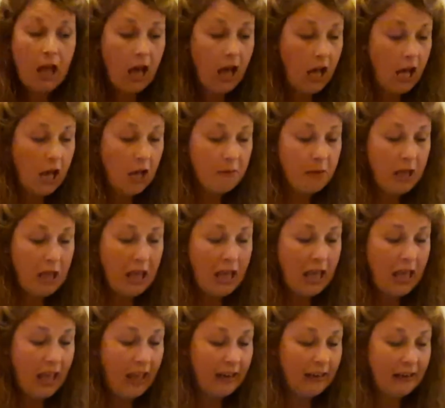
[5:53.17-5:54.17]

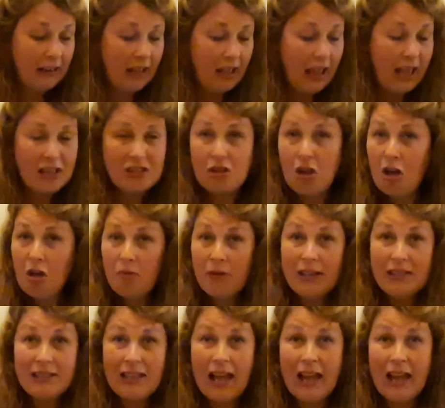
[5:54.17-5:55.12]
And as always,